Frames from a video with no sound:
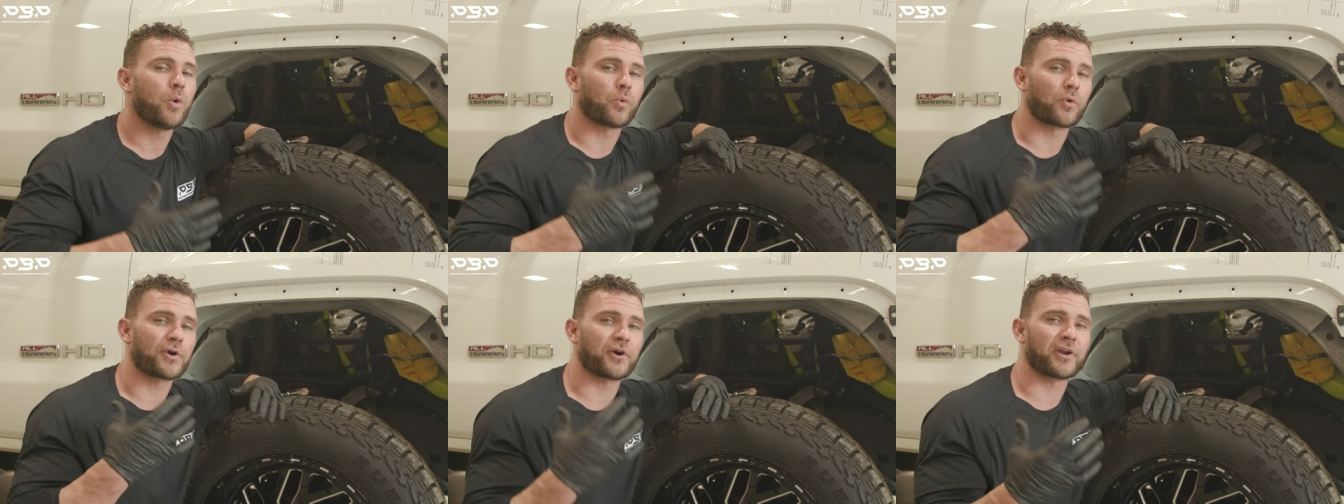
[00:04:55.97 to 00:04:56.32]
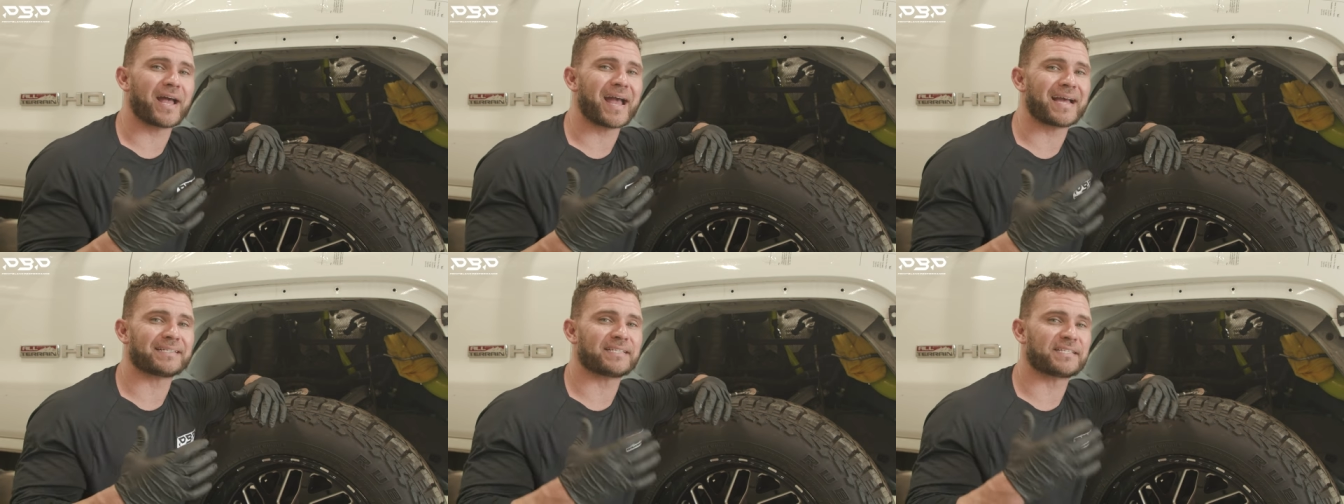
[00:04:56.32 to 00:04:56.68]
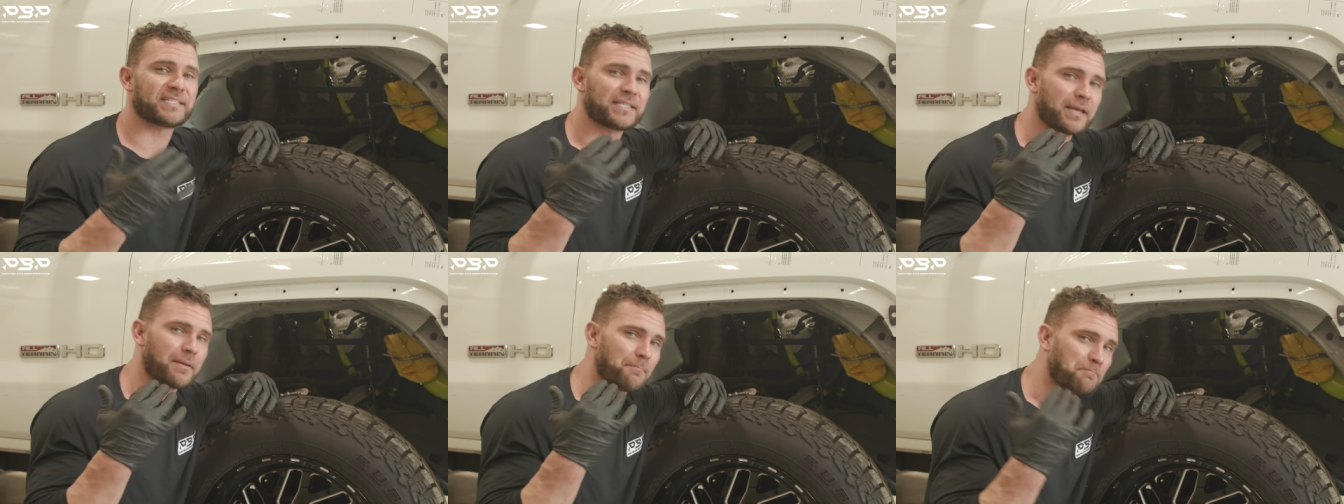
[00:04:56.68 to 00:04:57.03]
We're going to have to
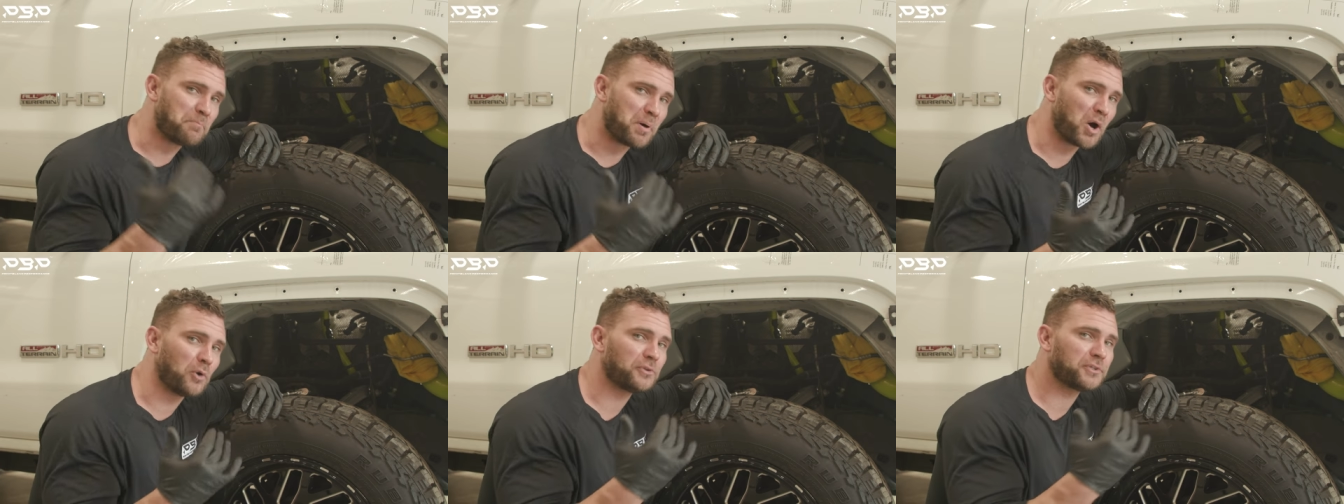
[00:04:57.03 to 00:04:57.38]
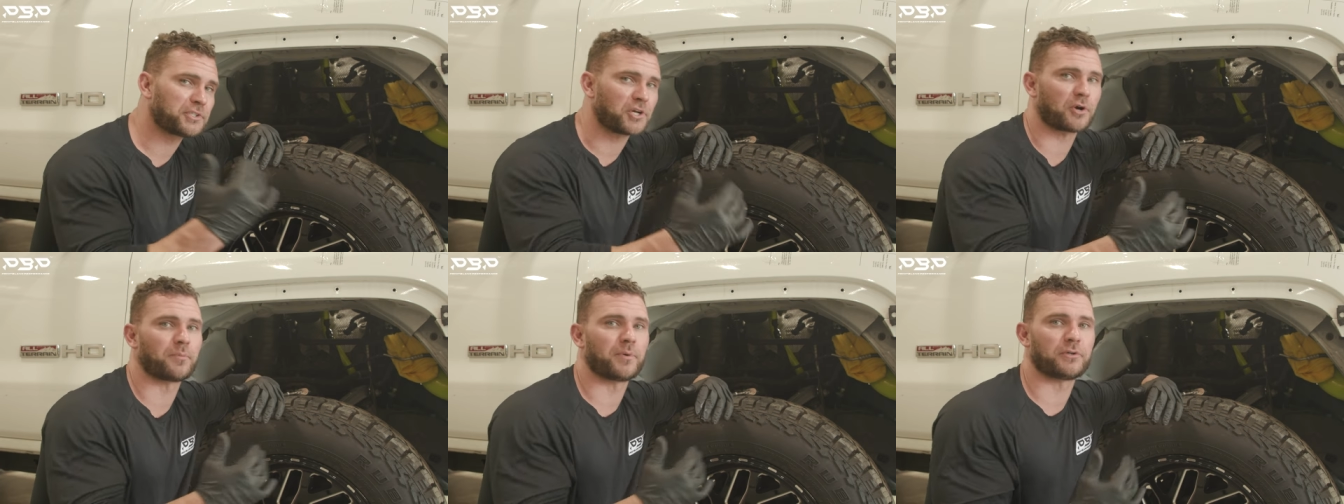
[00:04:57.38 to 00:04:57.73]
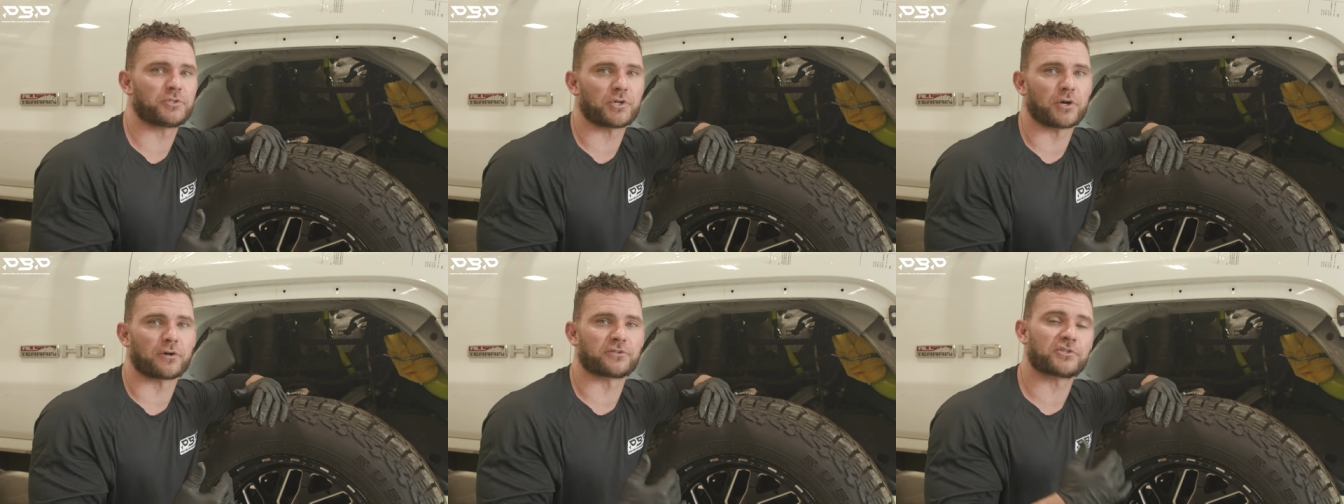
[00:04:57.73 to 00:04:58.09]
send both
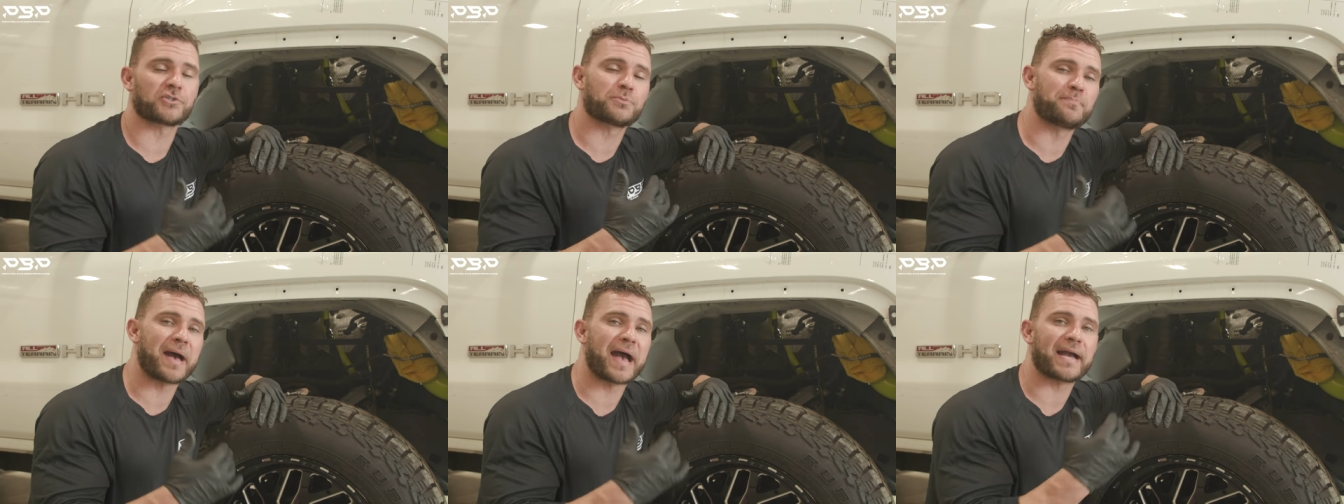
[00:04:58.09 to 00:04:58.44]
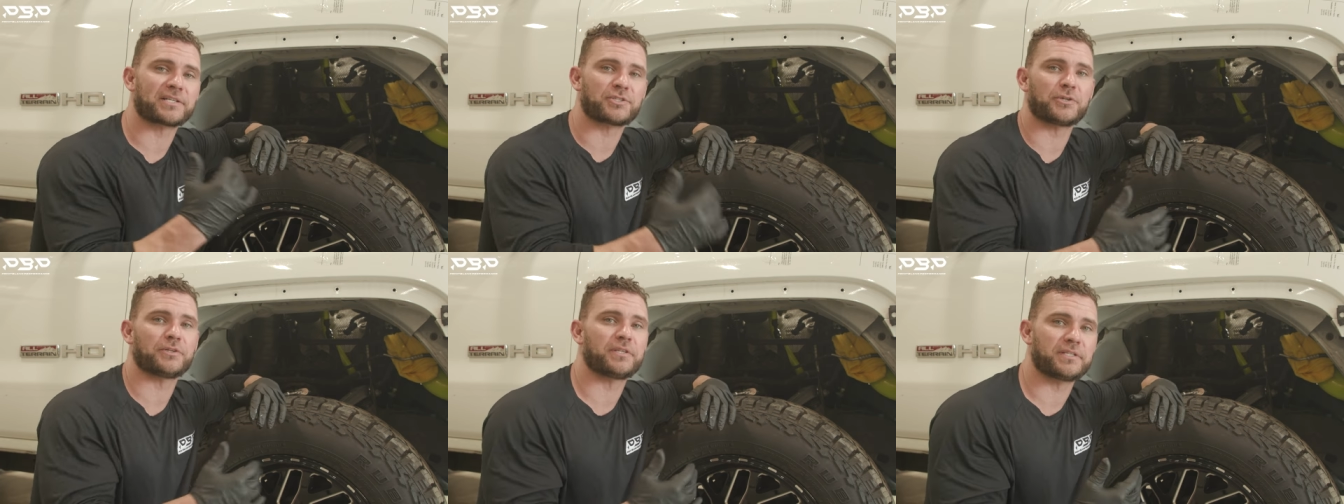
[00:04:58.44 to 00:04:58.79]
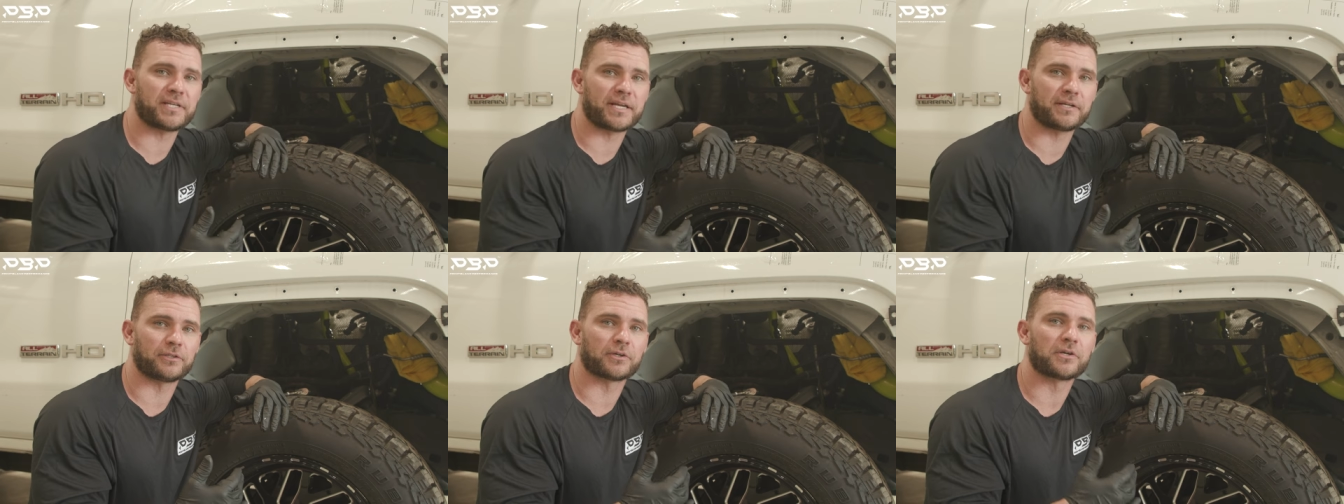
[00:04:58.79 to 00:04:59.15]
turbochargers back to the
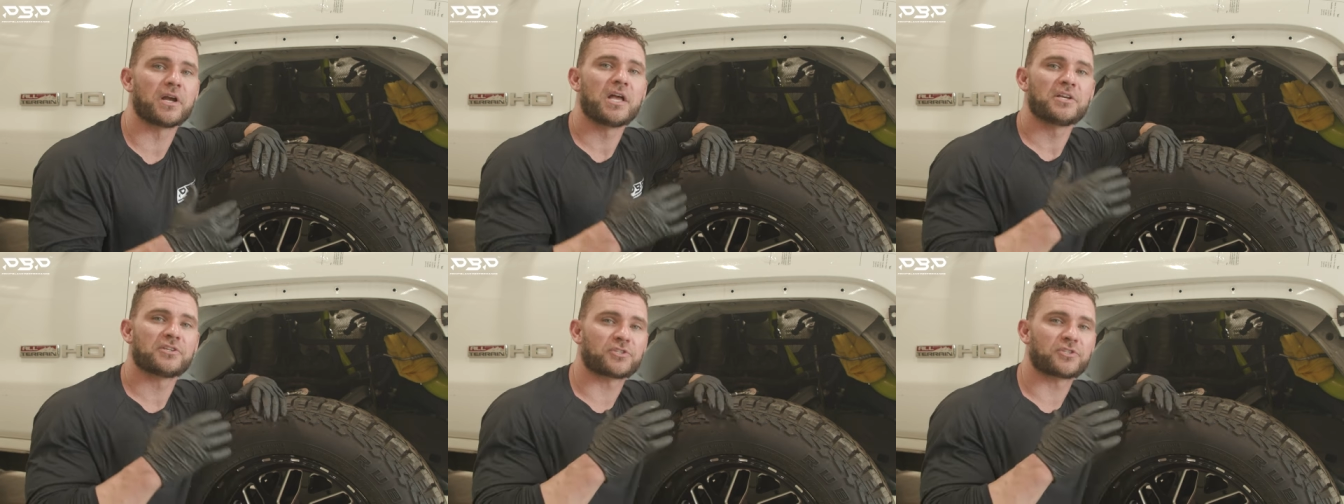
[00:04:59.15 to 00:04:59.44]
dealer